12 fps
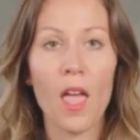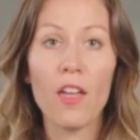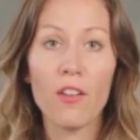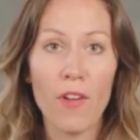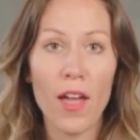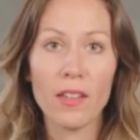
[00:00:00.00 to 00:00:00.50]

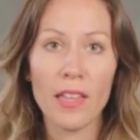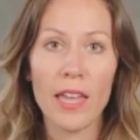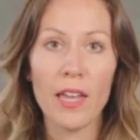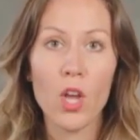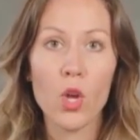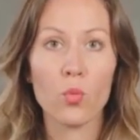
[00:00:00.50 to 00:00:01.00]

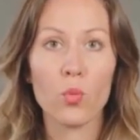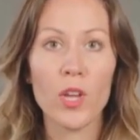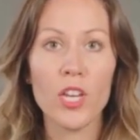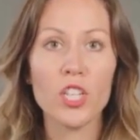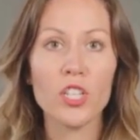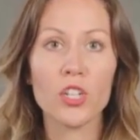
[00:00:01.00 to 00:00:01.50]
Finally,
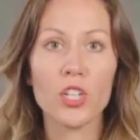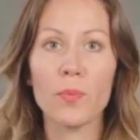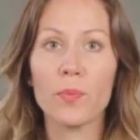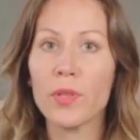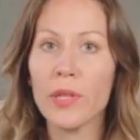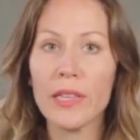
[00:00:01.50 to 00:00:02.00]
regions are
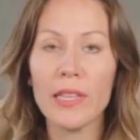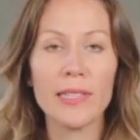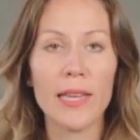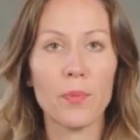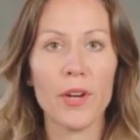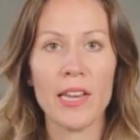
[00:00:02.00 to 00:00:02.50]
completely
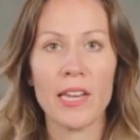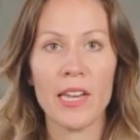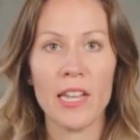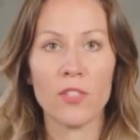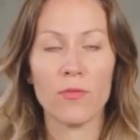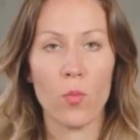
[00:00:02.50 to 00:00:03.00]
separate
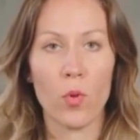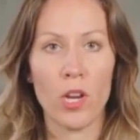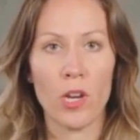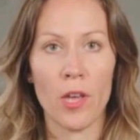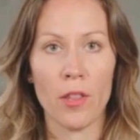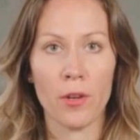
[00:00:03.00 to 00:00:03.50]
entities from one
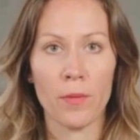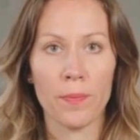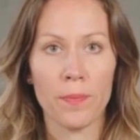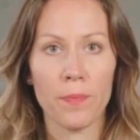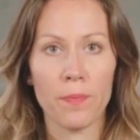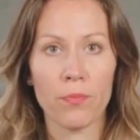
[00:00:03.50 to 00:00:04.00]
another.
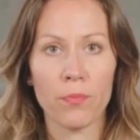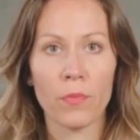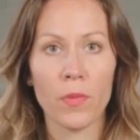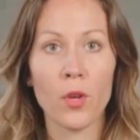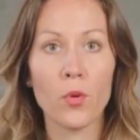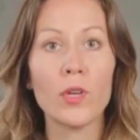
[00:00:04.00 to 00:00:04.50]

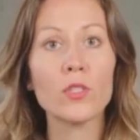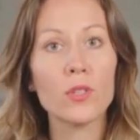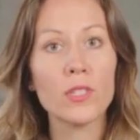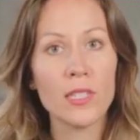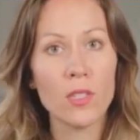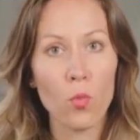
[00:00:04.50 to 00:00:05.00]

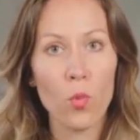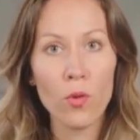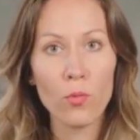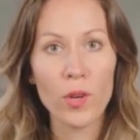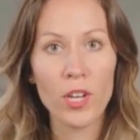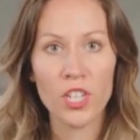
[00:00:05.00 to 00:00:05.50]
Resources in
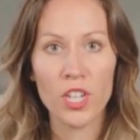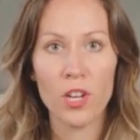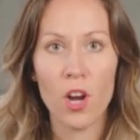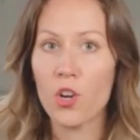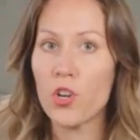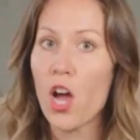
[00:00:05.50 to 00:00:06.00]
one region
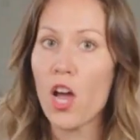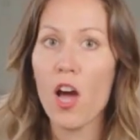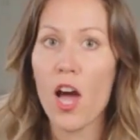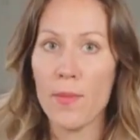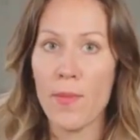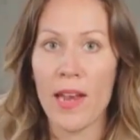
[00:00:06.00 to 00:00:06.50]
are not
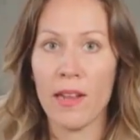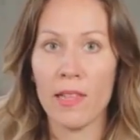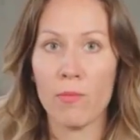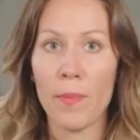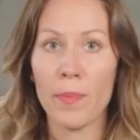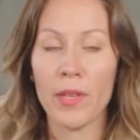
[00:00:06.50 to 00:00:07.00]
automatically
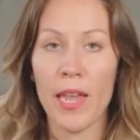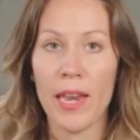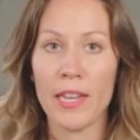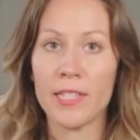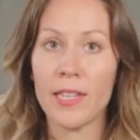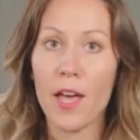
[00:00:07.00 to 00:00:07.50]

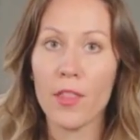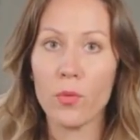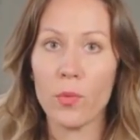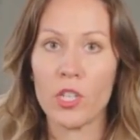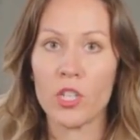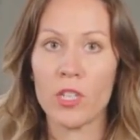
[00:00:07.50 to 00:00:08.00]
replicated to other
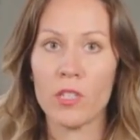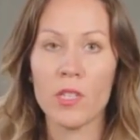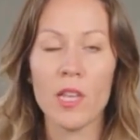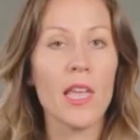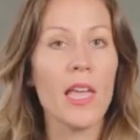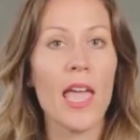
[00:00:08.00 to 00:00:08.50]
regions,
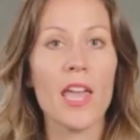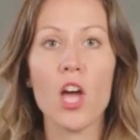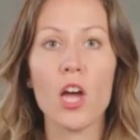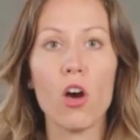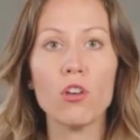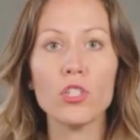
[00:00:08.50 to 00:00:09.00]
and
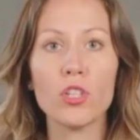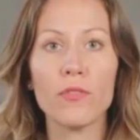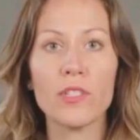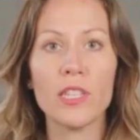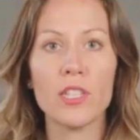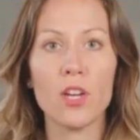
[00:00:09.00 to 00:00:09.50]
not all
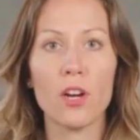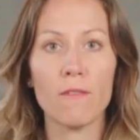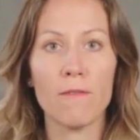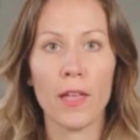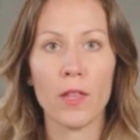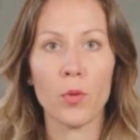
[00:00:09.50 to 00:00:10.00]
services are
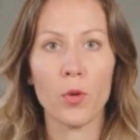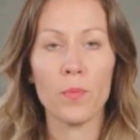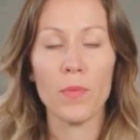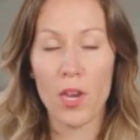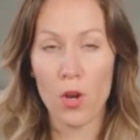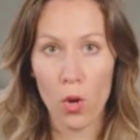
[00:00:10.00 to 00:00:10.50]
available
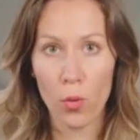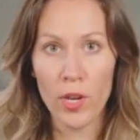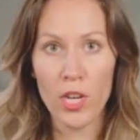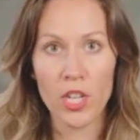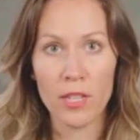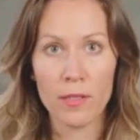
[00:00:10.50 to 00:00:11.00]
in all
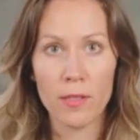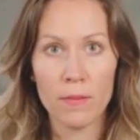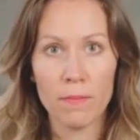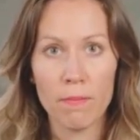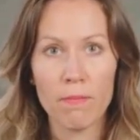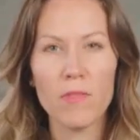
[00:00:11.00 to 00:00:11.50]
regions,
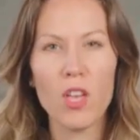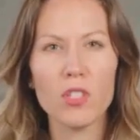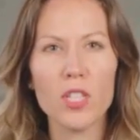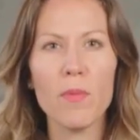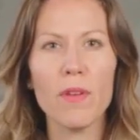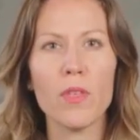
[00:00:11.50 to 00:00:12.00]
though
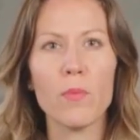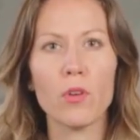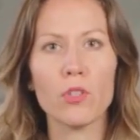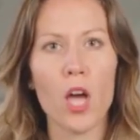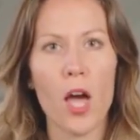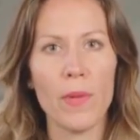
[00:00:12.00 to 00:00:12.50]
some of the
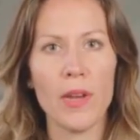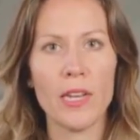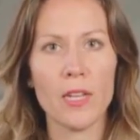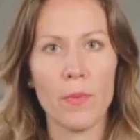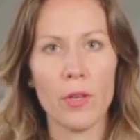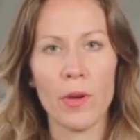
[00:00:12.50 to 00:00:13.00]
most common
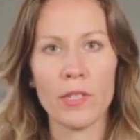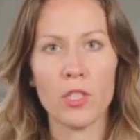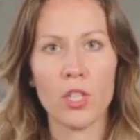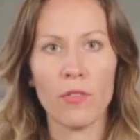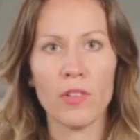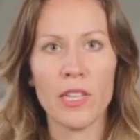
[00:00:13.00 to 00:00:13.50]
AWS
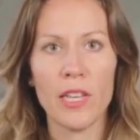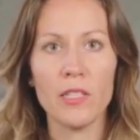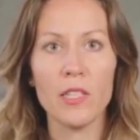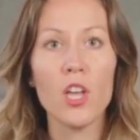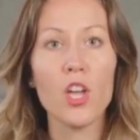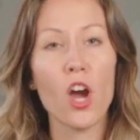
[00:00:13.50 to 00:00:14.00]
services
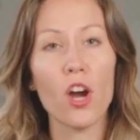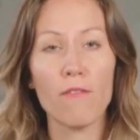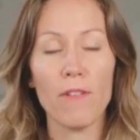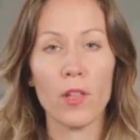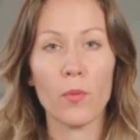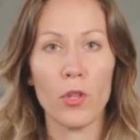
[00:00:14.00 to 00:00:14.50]
are
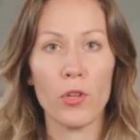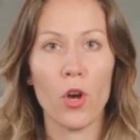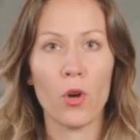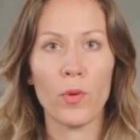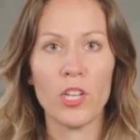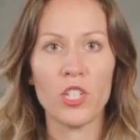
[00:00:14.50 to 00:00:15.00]
available in
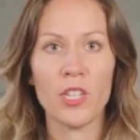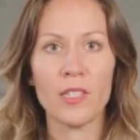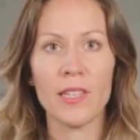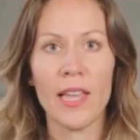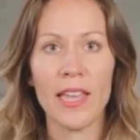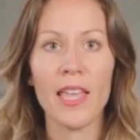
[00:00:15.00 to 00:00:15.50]
all regions,
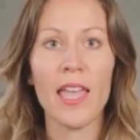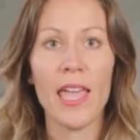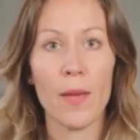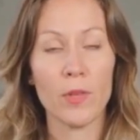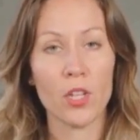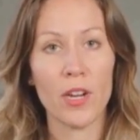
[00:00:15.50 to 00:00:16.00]
like
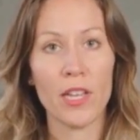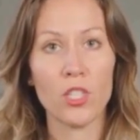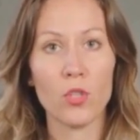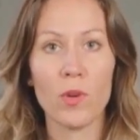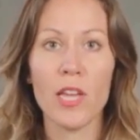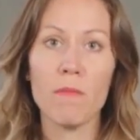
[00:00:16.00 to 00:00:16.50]
Amazon
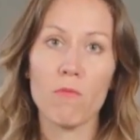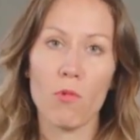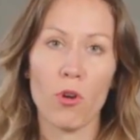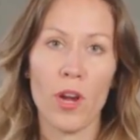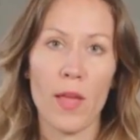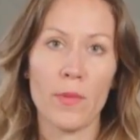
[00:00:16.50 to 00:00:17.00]
S3
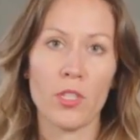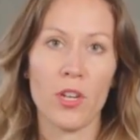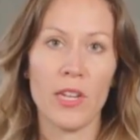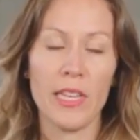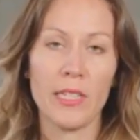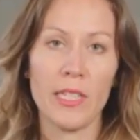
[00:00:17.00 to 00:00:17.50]
or Amazon
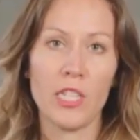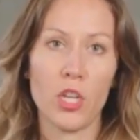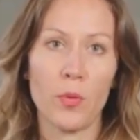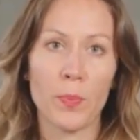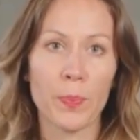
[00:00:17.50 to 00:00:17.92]
EC2.